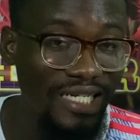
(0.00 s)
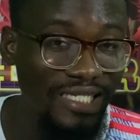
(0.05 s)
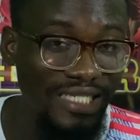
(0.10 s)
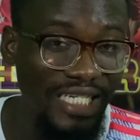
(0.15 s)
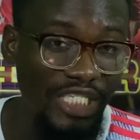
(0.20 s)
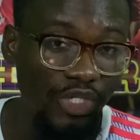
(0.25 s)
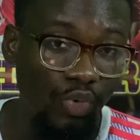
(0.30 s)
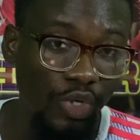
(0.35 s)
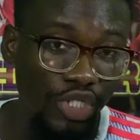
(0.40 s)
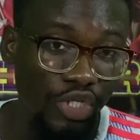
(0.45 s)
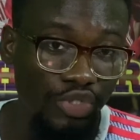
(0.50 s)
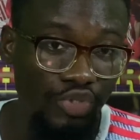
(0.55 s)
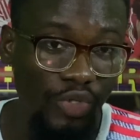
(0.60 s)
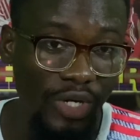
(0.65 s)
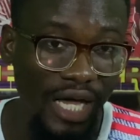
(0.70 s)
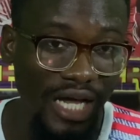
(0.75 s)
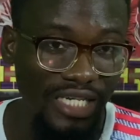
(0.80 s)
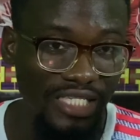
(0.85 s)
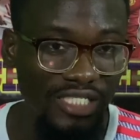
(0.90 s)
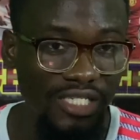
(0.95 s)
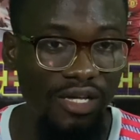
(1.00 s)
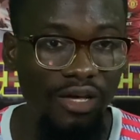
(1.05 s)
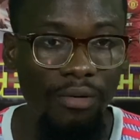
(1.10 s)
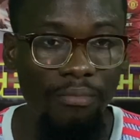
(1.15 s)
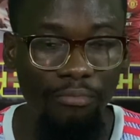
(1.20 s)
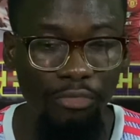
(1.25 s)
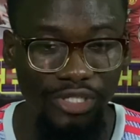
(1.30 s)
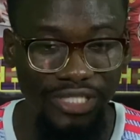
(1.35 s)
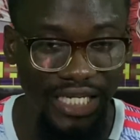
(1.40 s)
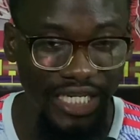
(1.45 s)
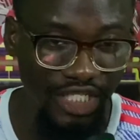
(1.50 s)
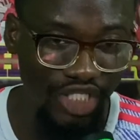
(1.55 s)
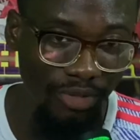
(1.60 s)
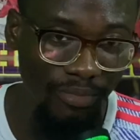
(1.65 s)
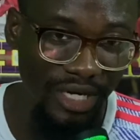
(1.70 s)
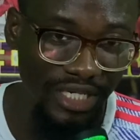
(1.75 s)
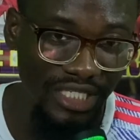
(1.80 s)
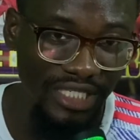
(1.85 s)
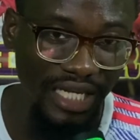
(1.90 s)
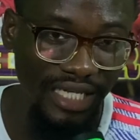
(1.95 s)
That's a question to ask. But Atletico
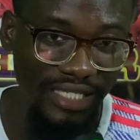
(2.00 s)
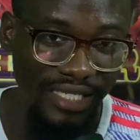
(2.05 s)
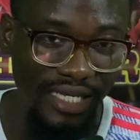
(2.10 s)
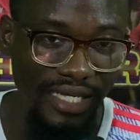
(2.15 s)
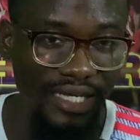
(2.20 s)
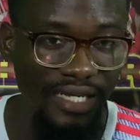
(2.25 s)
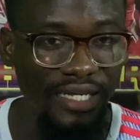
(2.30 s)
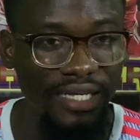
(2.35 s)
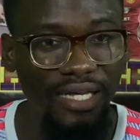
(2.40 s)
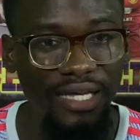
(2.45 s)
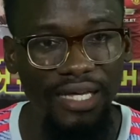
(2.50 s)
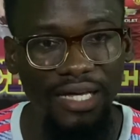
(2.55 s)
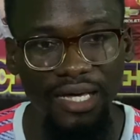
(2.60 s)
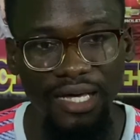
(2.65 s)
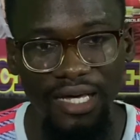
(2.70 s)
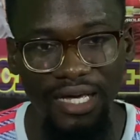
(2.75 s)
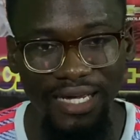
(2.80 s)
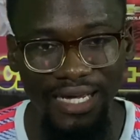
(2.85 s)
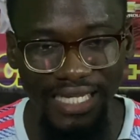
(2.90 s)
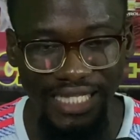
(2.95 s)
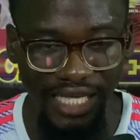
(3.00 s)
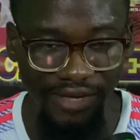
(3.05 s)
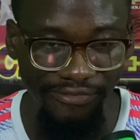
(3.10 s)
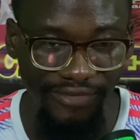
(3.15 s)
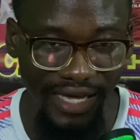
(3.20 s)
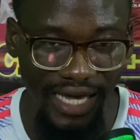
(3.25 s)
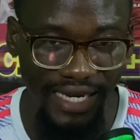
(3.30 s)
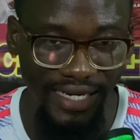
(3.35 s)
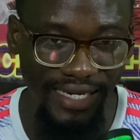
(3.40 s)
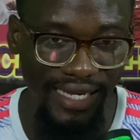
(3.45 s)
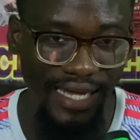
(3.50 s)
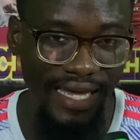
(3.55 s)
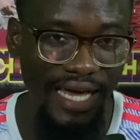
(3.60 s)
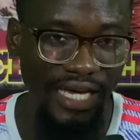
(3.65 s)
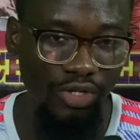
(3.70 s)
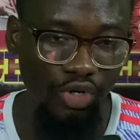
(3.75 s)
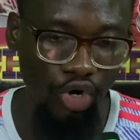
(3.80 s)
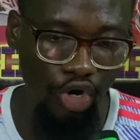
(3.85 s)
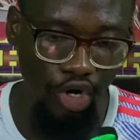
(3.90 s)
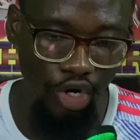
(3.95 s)
Madrid are there, Getafe are there,
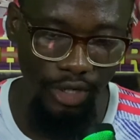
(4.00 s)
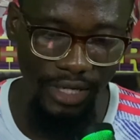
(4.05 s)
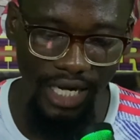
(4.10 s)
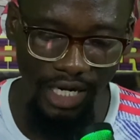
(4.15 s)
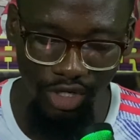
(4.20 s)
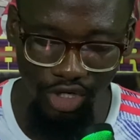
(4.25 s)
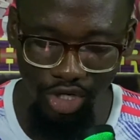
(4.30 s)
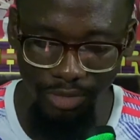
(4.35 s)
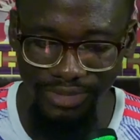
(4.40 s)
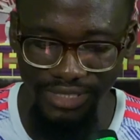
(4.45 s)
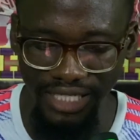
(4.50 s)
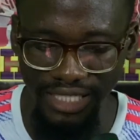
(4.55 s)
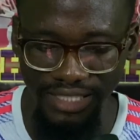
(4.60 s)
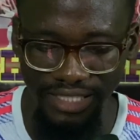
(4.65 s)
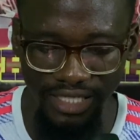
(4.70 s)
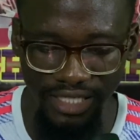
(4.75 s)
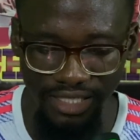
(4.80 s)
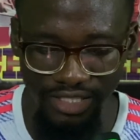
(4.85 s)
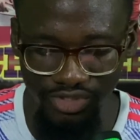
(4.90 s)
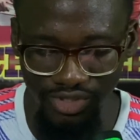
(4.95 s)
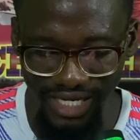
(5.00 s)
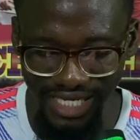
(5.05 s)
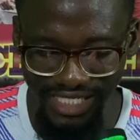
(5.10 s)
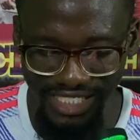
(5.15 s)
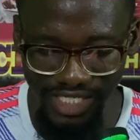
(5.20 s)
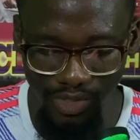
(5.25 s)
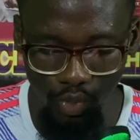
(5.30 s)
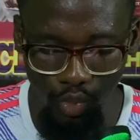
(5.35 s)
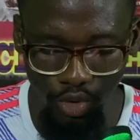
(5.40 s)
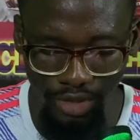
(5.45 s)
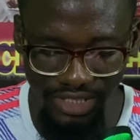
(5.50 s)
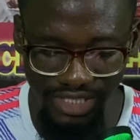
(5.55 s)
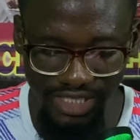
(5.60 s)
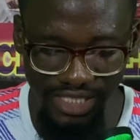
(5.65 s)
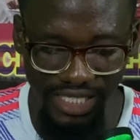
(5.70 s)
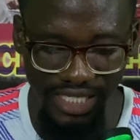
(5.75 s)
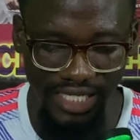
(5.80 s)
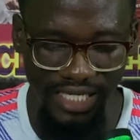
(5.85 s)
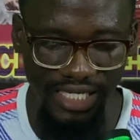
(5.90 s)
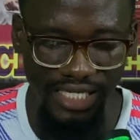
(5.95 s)
and all other clubs are there. So let's see what
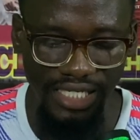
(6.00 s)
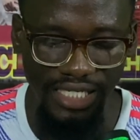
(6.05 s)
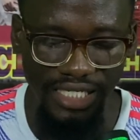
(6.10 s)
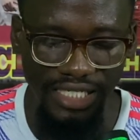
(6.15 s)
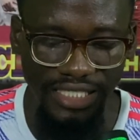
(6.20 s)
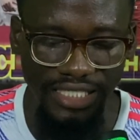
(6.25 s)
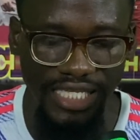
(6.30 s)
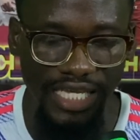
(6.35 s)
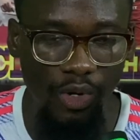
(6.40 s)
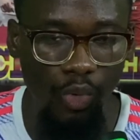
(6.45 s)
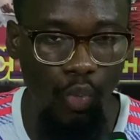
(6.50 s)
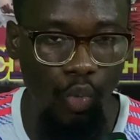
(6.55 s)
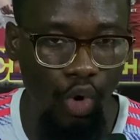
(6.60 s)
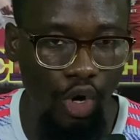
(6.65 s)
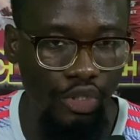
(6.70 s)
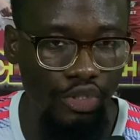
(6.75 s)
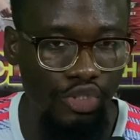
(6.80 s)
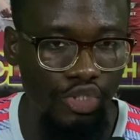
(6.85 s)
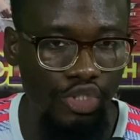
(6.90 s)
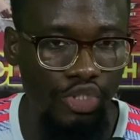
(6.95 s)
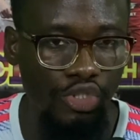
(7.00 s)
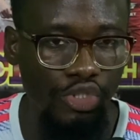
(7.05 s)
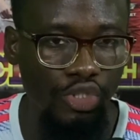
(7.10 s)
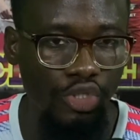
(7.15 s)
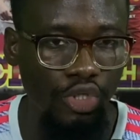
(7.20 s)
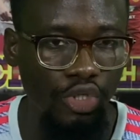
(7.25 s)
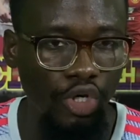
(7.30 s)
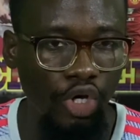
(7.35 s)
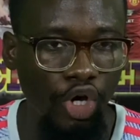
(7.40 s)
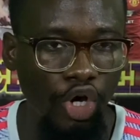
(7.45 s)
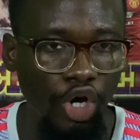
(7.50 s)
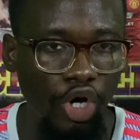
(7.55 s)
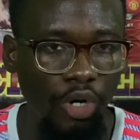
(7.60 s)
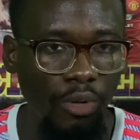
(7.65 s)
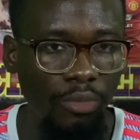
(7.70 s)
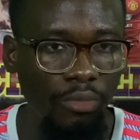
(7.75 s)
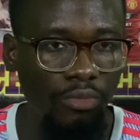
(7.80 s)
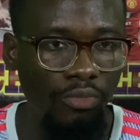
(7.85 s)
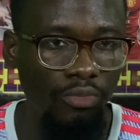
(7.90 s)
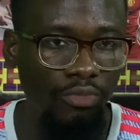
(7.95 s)
they want
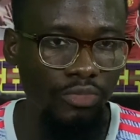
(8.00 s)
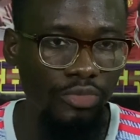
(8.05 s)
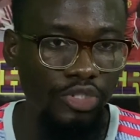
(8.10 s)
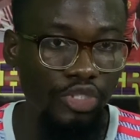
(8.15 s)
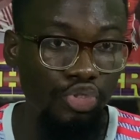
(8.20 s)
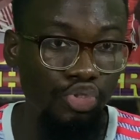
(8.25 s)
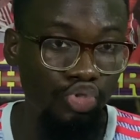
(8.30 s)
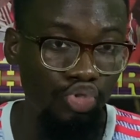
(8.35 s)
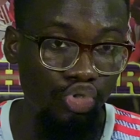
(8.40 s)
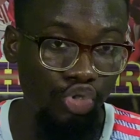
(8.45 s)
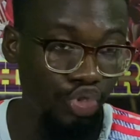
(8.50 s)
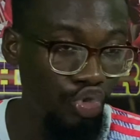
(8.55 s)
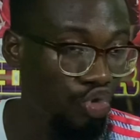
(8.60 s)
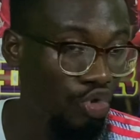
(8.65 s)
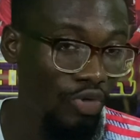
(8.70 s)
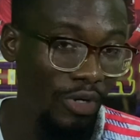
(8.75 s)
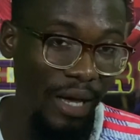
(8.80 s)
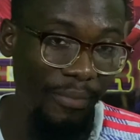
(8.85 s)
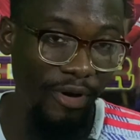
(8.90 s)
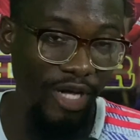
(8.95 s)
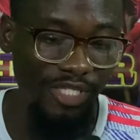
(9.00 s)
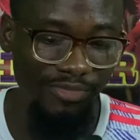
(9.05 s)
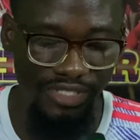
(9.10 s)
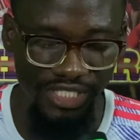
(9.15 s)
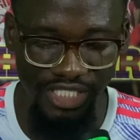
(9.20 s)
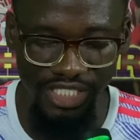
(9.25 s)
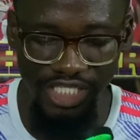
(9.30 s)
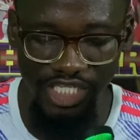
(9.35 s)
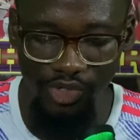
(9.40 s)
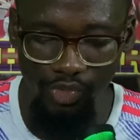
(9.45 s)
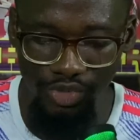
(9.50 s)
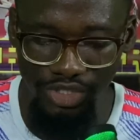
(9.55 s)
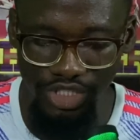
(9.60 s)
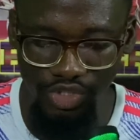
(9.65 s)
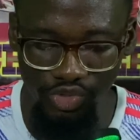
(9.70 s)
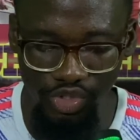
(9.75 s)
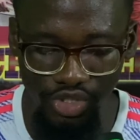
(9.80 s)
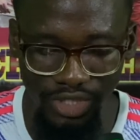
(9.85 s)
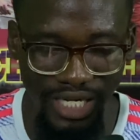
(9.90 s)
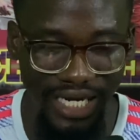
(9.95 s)
to do about Mason Greenwood's
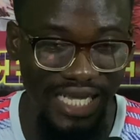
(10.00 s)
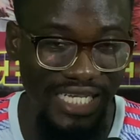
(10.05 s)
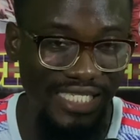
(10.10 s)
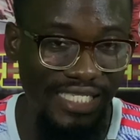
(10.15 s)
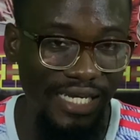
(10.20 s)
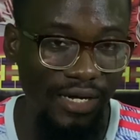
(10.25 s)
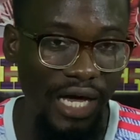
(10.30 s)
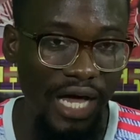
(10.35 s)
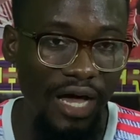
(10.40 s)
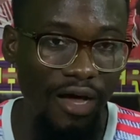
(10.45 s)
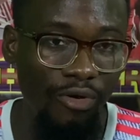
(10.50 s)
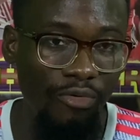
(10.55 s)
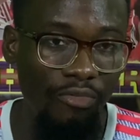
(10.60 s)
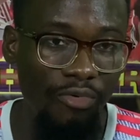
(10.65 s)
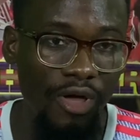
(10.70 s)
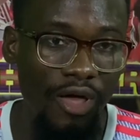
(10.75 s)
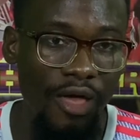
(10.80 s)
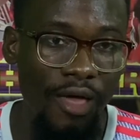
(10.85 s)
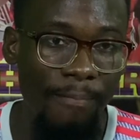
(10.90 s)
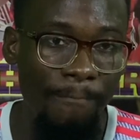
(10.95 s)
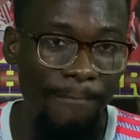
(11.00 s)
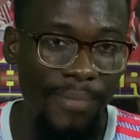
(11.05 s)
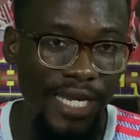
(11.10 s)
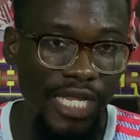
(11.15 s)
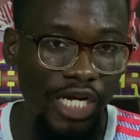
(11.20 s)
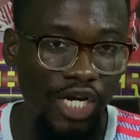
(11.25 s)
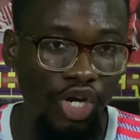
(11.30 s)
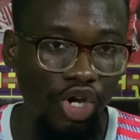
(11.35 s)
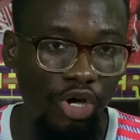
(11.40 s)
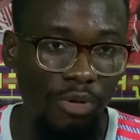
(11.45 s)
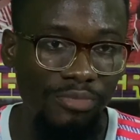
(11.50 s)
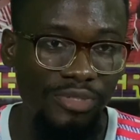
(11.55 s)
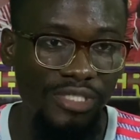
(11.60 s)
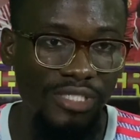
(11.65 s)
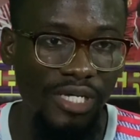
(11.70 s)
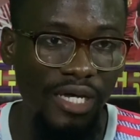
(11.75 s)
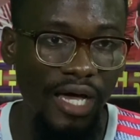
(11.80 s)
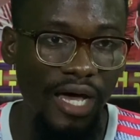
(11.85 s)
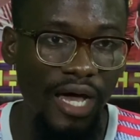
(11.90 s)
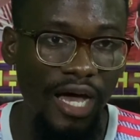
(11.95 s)
situation, and let's see how many
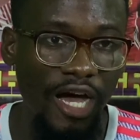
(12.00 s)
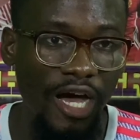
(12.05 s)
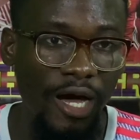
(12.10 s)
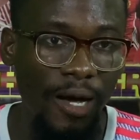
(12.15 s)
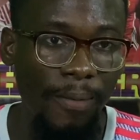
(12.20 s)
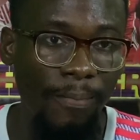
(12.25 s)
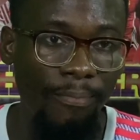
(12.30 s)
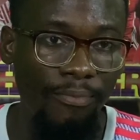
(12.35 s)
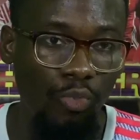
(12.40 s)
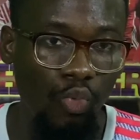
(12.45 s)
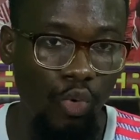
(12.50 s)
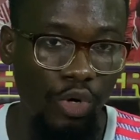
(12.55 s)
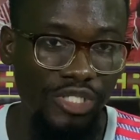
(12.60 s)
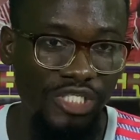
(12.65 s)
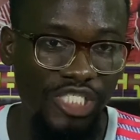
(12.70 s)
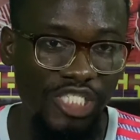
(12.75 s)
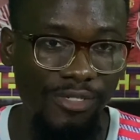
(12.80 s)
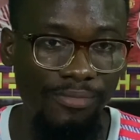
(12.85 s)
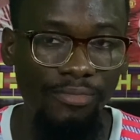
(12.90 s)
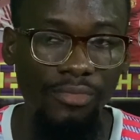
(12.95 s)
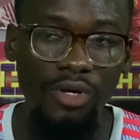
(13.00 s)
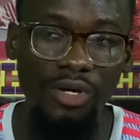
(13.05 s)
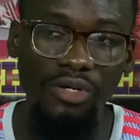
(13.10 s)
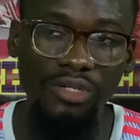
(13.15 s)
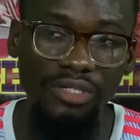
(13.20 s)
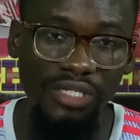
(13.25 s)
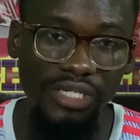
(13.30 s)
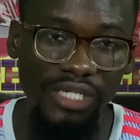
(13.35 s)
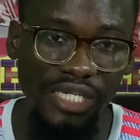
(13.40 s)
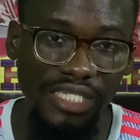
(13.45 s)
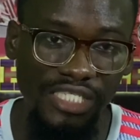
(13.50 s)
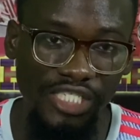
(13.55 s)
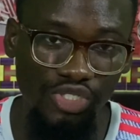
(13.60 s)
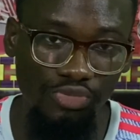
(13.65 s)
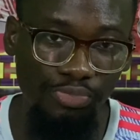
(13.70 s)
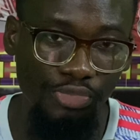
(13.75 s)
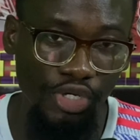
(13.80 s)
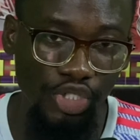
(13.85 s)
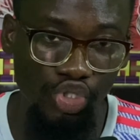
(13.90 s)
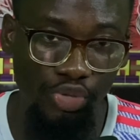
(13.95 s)
clubs want him.
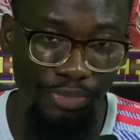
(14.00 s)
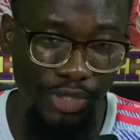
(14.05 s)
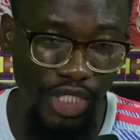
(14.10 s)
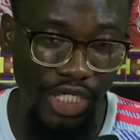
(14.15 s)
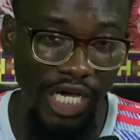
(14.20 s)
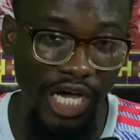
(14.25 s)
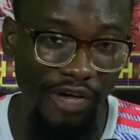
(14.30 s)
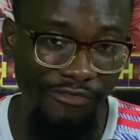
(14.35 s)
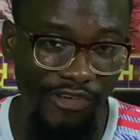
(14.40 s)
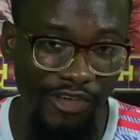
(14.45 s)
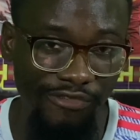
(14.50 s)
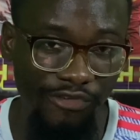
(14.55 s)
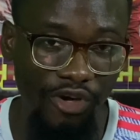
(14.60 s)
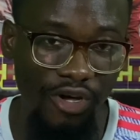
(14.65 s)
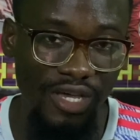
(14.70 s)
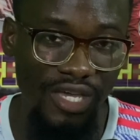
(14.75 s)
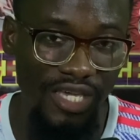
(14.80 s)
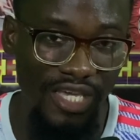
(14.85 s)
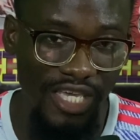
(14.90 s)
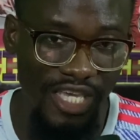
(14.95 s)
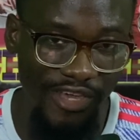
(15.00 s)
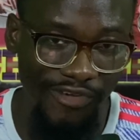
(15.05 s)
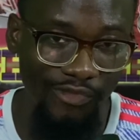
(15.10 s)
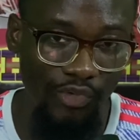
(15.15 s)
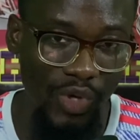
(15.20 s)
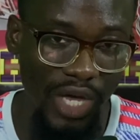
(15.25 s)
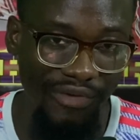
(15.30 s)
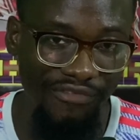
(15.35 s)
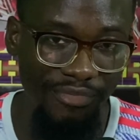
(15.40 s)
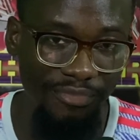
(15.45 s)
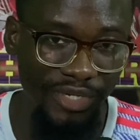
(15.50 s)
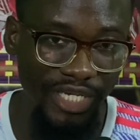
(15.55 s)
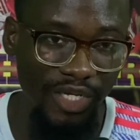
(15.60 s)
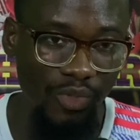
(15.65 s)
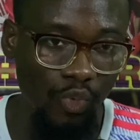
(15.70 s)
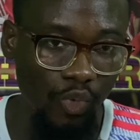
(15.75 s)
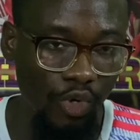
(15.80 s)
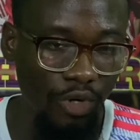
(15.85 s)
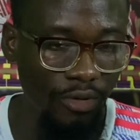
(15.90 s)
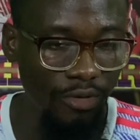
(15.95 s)
It will be in our favor if we have a
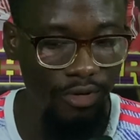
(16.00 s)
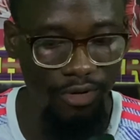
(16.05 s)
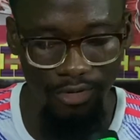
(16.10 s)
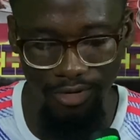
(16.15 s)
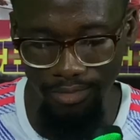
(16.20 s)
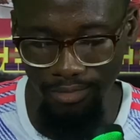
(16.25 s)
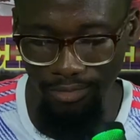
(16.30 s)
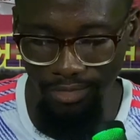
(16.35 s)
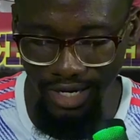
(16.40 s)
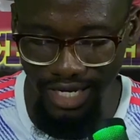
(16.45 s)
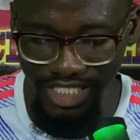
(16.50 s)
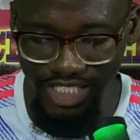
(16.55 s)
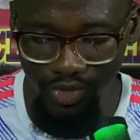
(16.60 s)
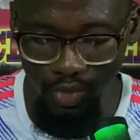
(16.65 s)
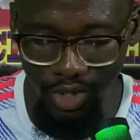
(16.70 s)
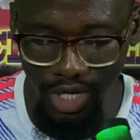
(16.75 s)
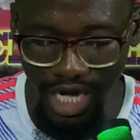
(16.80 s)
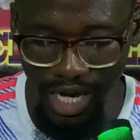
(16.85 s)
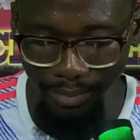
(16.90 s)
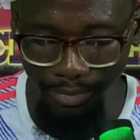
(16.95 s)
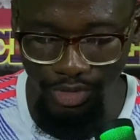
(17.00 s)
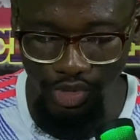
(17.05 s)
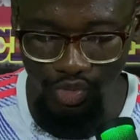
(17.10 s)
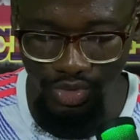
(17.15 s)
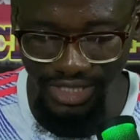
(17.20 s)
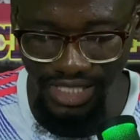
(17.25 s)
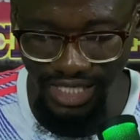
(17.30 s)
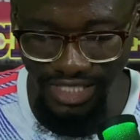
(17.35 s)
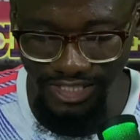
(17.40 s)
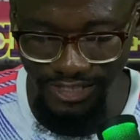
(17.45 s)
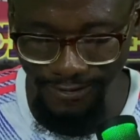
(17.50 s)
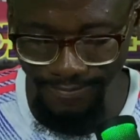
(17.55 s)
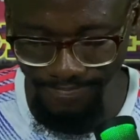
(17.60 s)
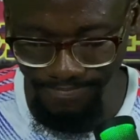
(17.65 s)
bidding war. But let's see what happens with that.